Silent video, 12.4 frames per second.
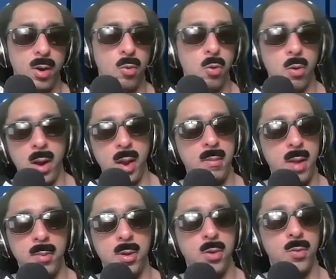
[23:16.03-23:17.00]
Or hey,
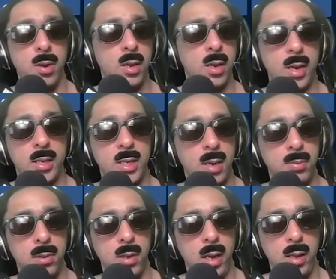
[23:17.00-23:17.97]
maybe you really like
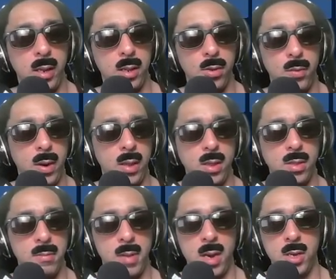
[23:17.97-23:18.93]
Tapu Lele the way that
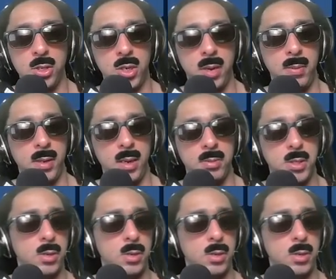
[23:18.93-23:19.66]
the meta is shaping up.